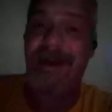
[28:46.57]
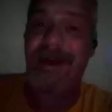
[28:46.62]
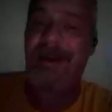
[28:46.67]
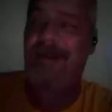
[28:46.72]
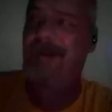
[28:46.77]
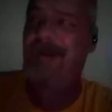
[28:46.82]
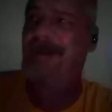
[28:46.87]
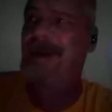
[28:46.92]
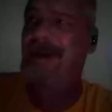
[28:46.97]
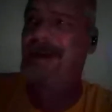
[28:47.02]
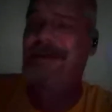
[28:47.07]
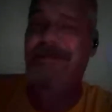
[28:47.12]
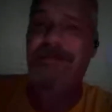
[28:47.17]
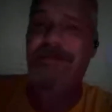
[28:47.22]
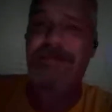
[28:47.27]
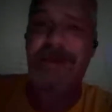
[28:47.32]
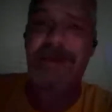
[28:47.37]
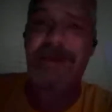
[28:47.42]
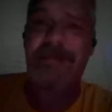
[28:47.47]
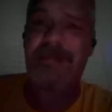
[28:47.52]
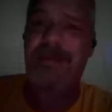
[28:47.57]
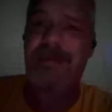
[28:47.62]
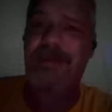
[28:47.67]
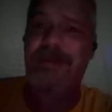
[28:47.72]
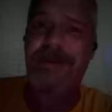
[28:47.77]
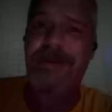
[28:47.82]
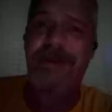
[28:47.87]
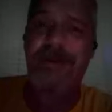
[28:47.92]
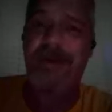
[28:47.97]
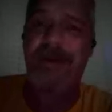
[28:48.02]
That creates beef
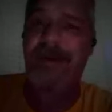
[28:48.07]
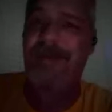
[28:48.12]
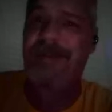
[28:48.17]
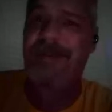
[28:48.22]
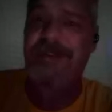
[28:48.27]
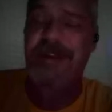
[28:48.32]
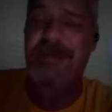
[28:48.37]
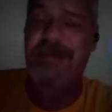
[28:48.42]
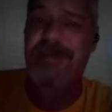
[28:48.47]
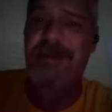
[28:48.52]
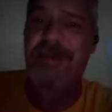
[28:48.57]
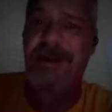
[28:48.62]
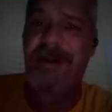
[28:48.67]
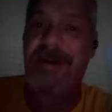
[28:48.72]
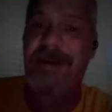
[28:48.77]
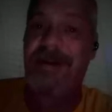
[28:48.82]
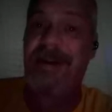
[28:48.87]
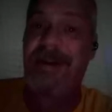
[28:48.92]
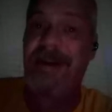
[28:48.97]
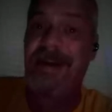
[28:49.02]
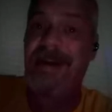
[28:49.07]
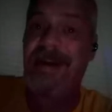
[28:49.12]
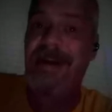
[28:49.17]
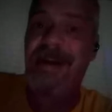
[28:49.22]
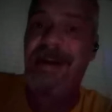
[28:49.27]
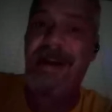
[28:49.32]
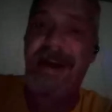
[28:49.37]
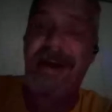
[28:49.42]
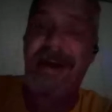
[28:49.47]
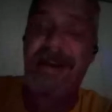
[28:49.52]
between whoever jumped on
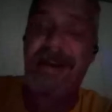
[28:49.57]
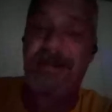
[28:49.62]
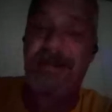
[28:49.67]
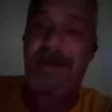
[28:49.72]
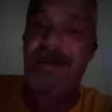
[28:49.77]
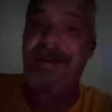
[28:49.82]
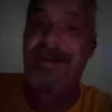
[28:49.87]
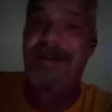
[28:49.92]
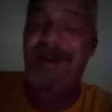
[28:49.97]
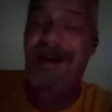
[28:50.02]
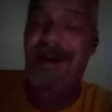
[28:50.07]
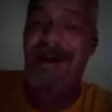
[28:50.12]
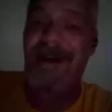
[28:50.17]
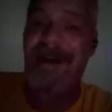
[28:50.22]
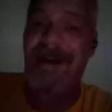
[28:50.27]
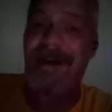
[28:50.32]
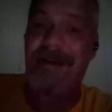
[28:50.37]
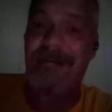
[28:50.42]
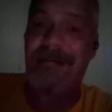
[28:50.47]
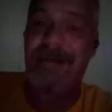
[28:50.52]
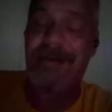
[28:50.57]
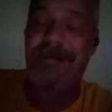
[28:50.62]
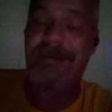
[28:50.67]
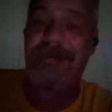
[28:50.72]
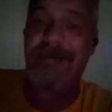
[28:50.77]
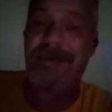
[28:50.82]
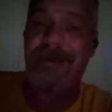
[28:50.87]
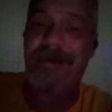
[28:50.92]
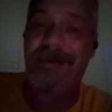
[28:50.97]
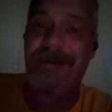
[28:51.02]
and the person I got beef
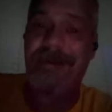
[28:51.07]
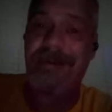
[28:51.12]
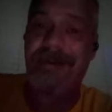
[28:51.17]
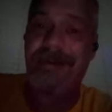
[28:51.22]
with.